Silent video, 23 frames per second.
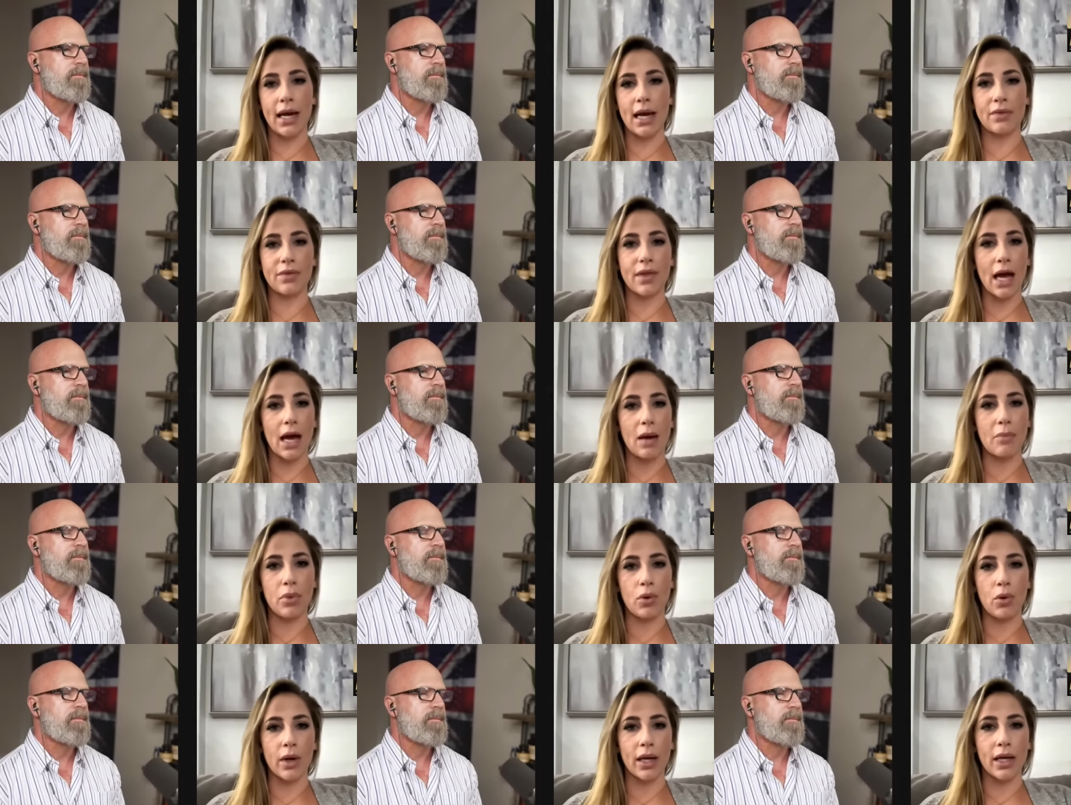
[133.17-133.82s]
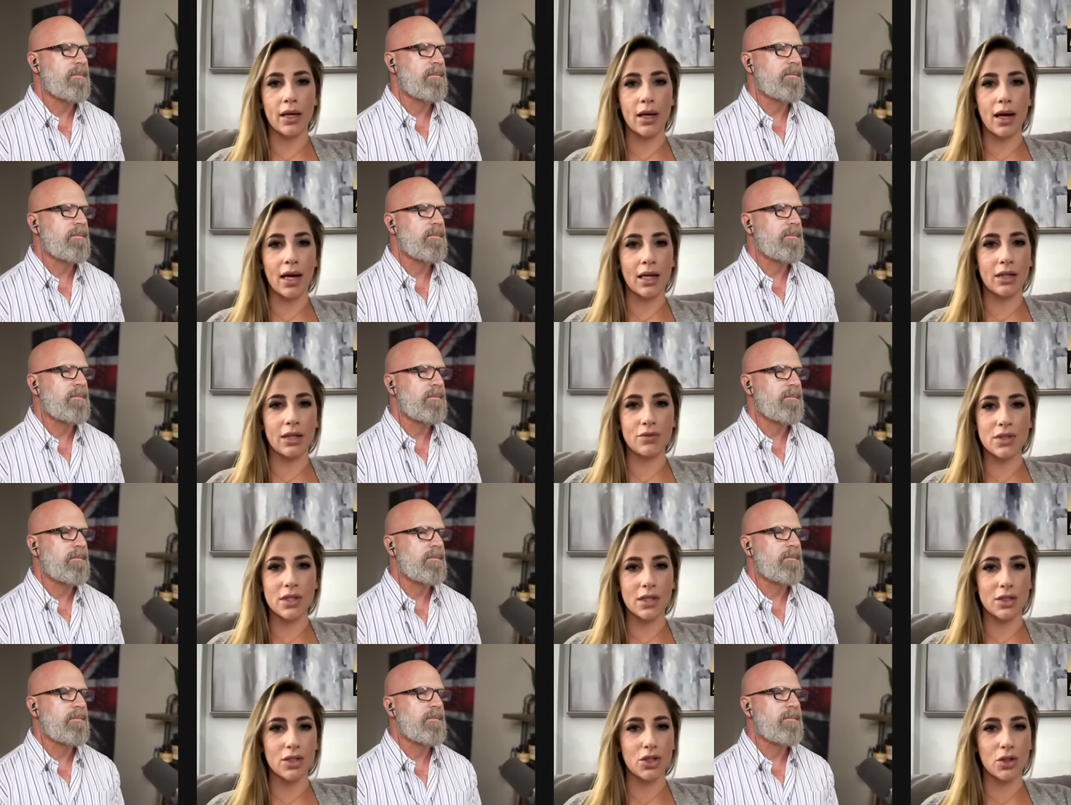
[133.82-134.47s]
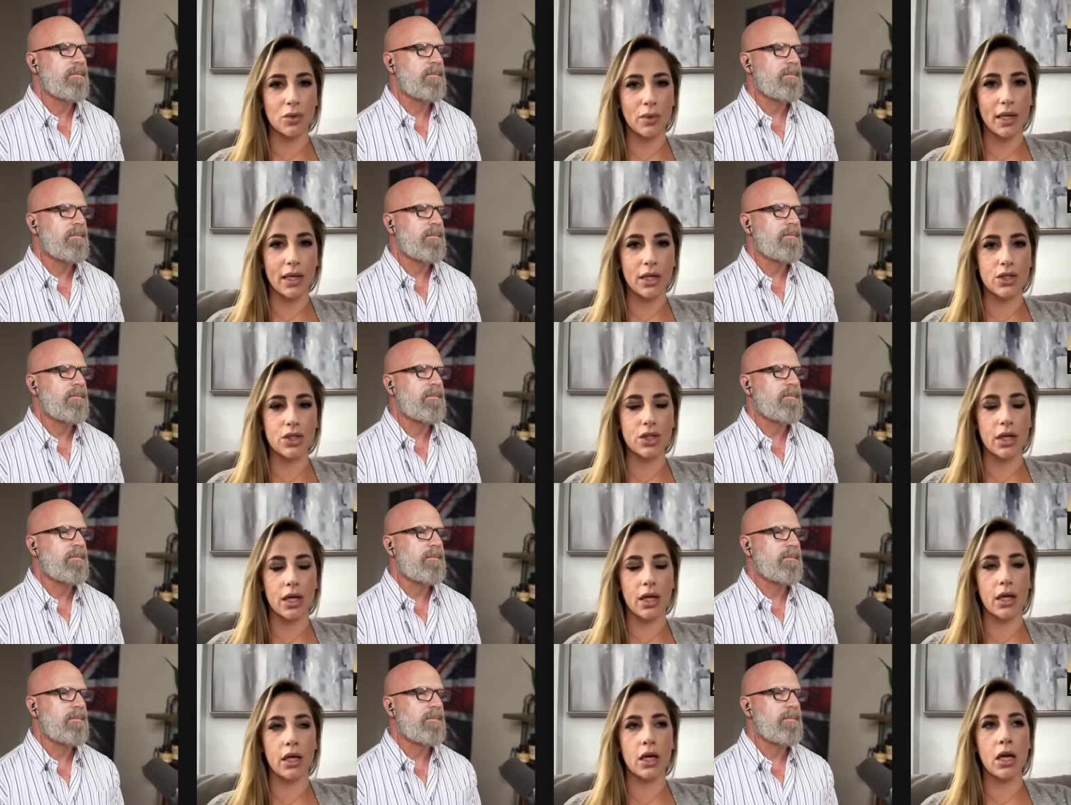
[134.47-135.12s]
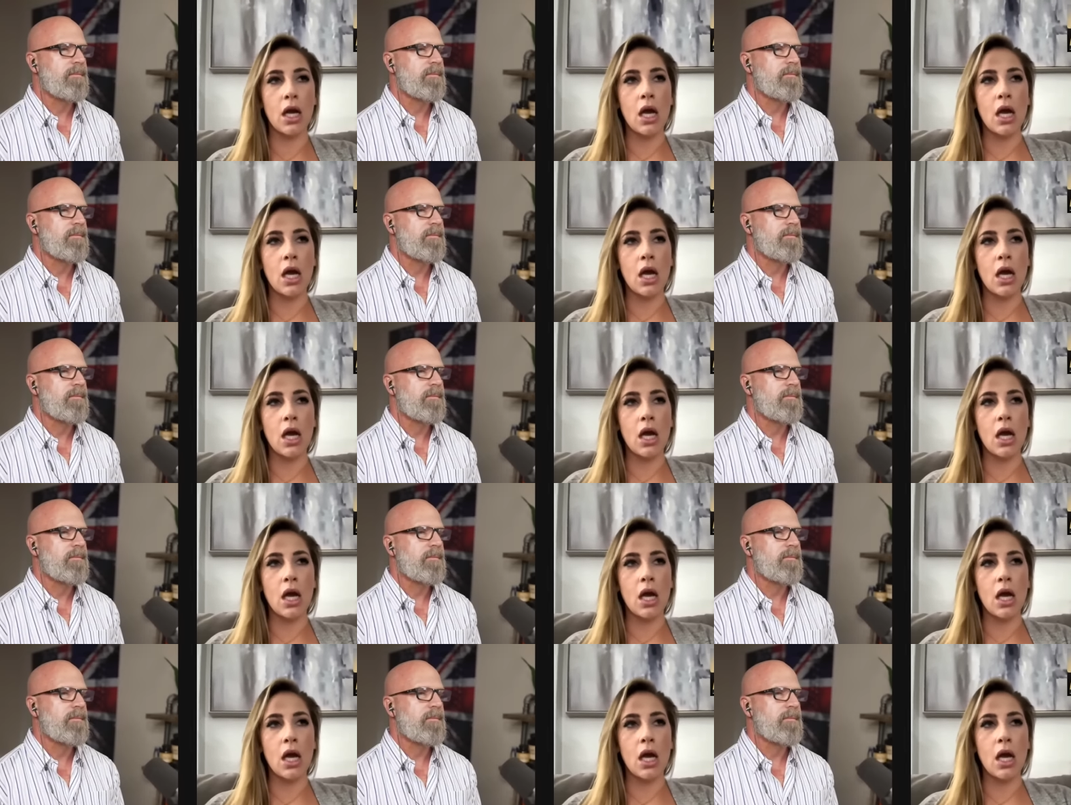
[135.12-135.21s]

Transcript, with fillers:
Speaker 1: at that point kind of situation.